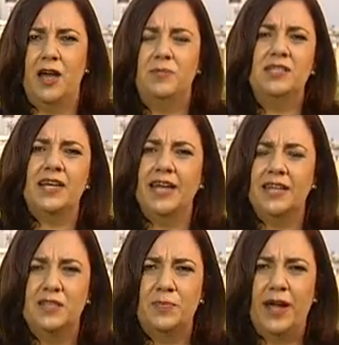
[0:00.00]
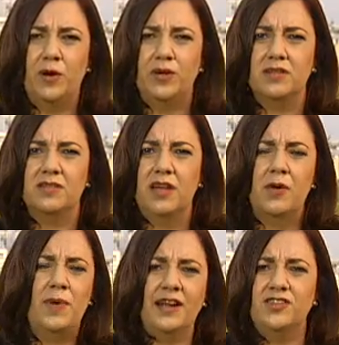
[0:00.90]
but take us backwards,
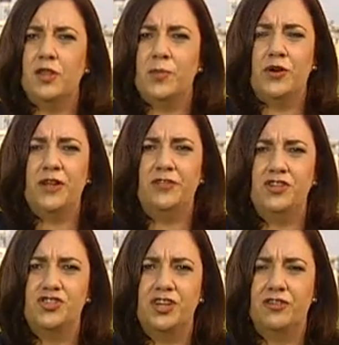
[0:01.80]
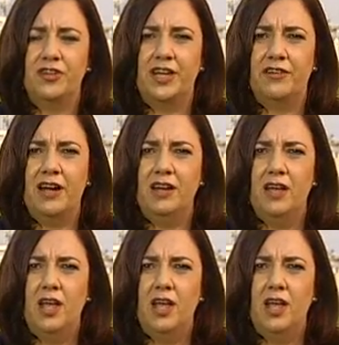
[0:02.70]
back to the pre-Fitzgerald era.